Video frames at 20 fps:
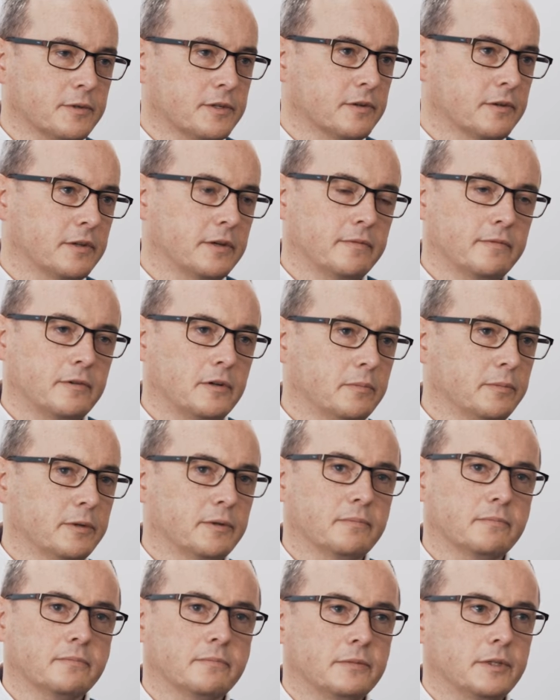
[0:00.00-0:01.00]
So they've all
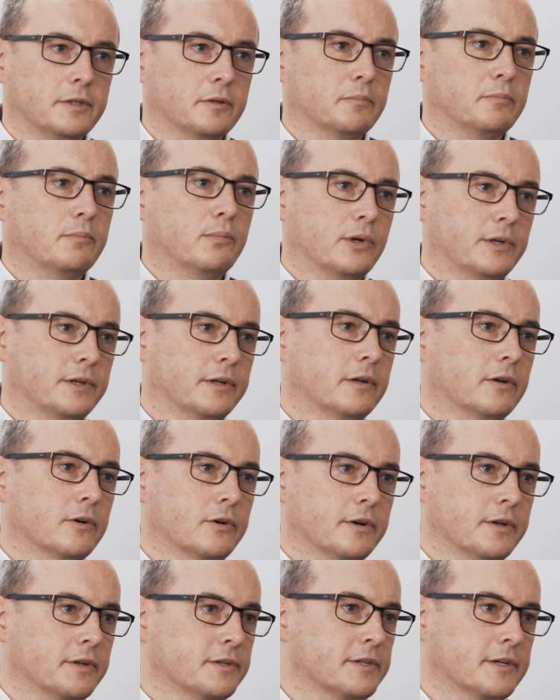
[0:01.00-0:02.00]
been, brilliant
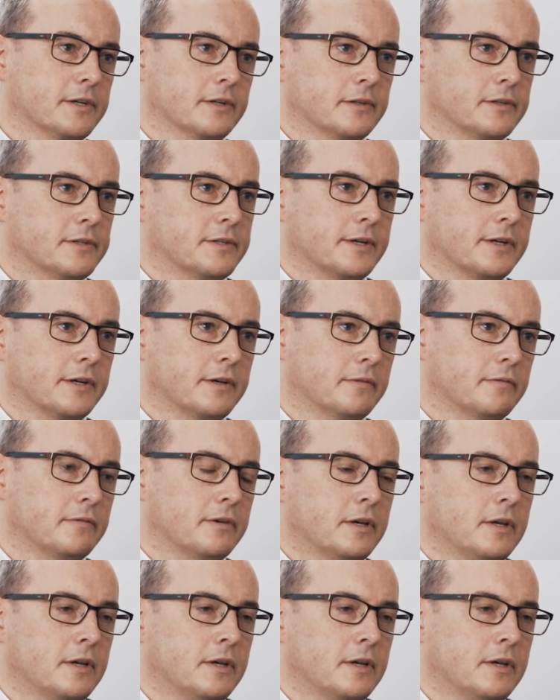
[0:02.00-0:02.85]
learning skills to have.